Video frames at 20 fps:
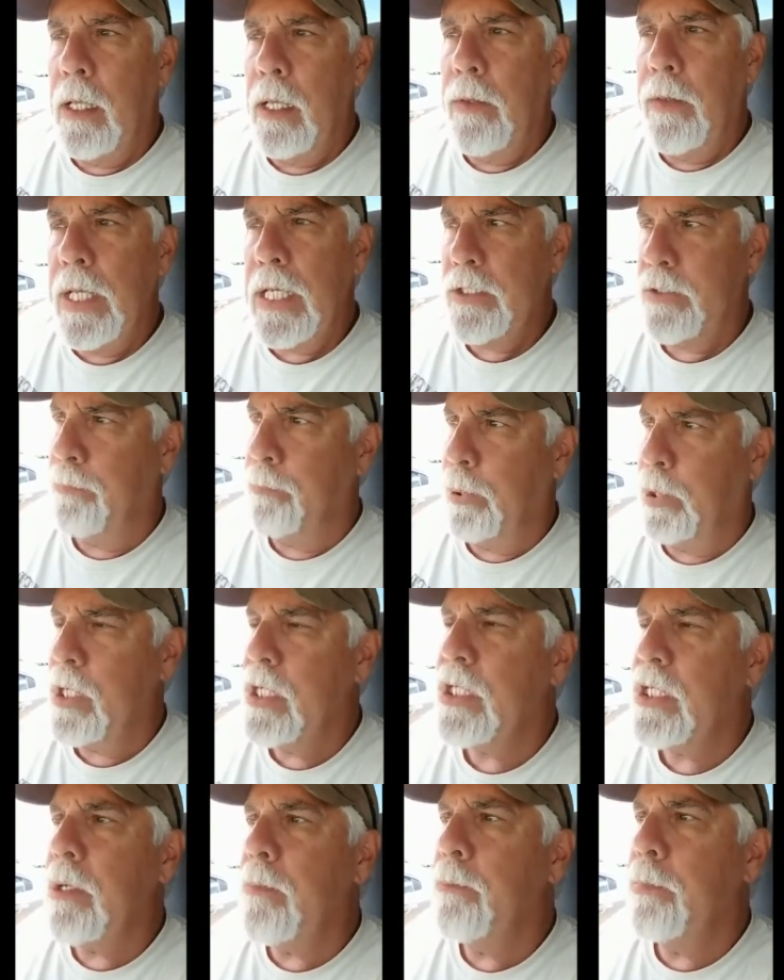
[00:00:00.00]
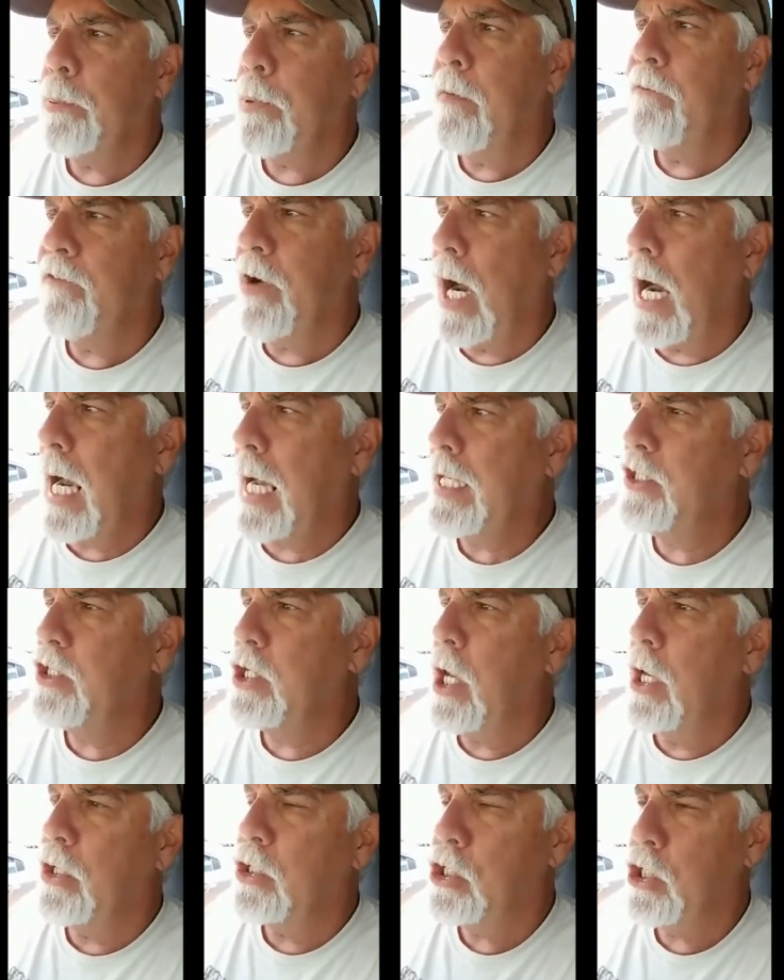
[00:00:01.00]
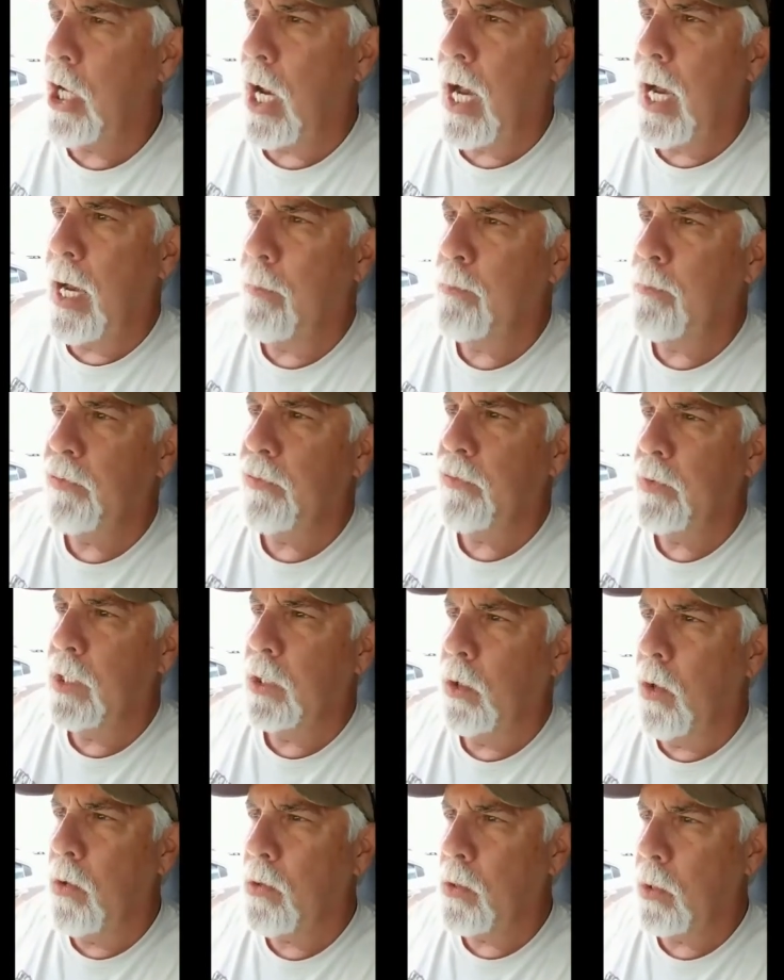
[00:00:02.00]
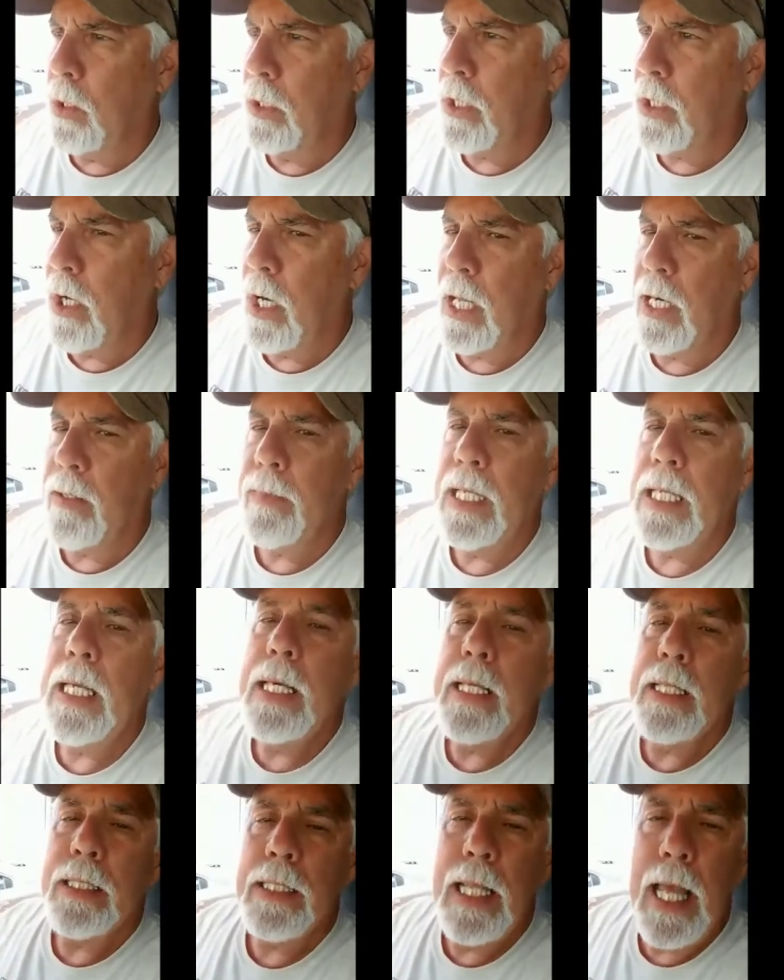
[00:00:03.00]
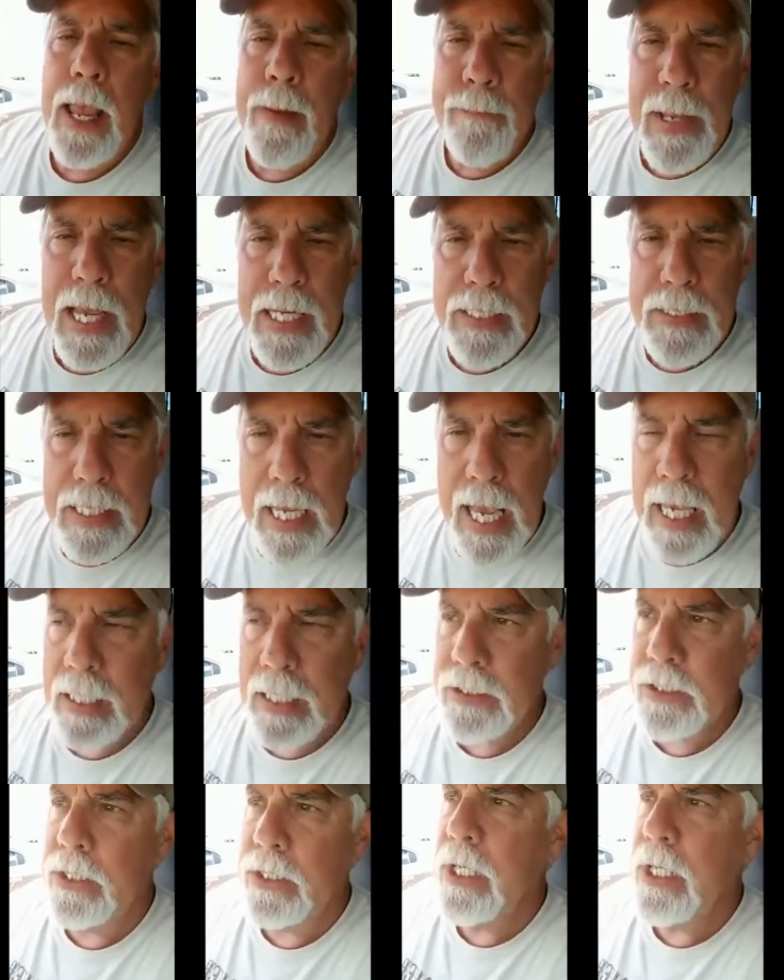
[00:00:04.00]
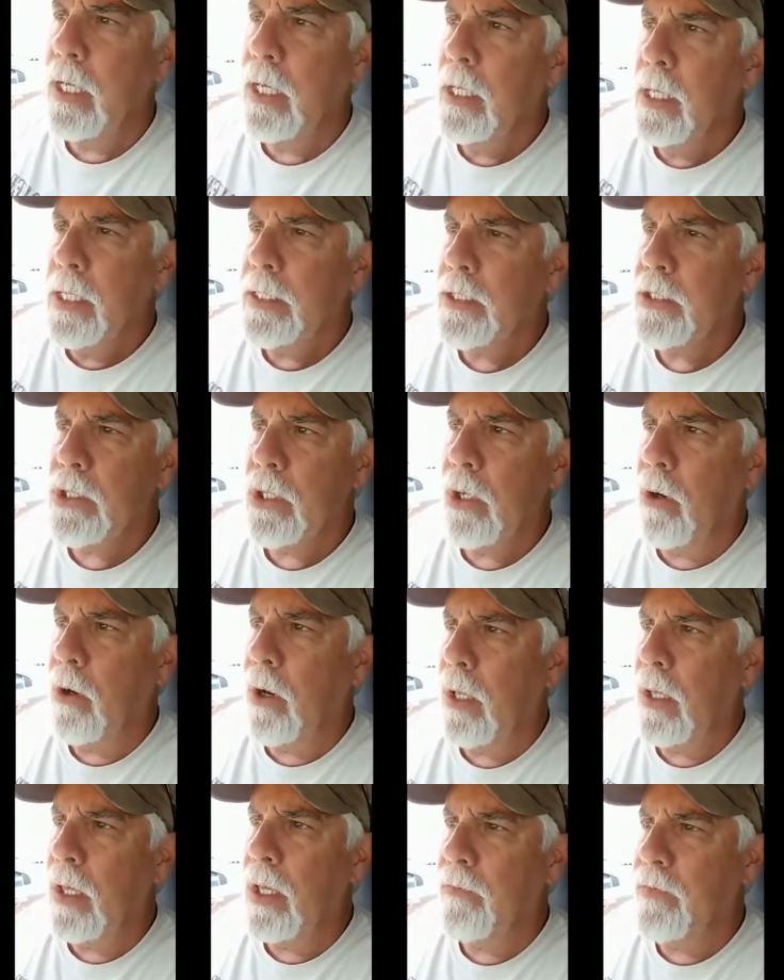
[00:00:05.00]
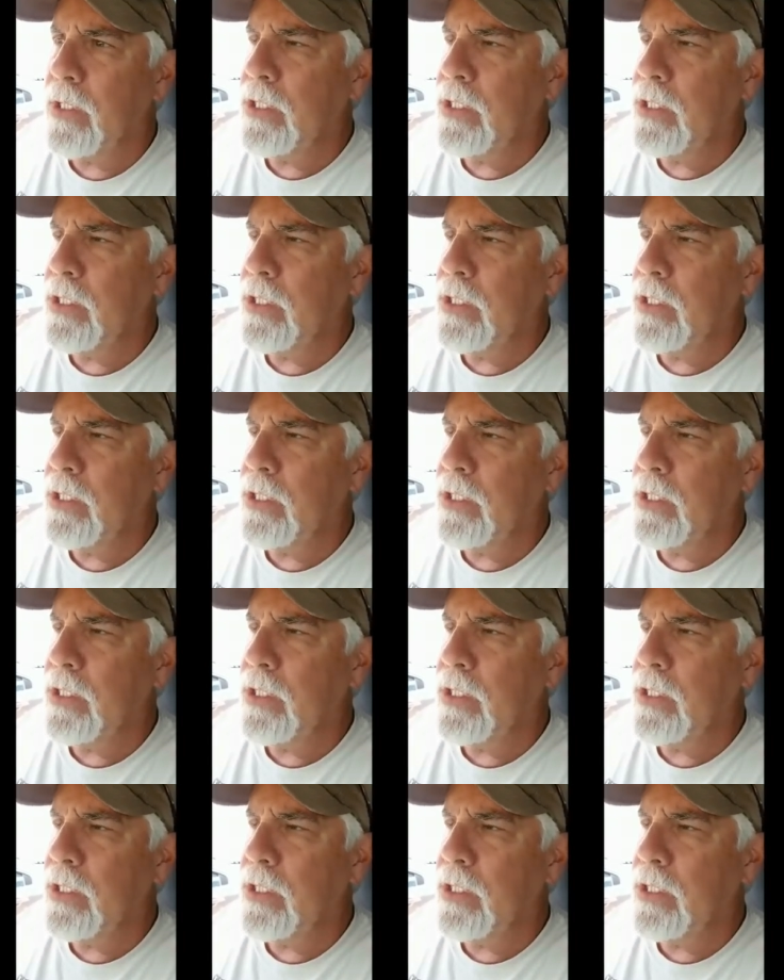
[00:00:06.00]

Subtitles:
this prison provides jobs for the local economy. They pay taxes. And so all of a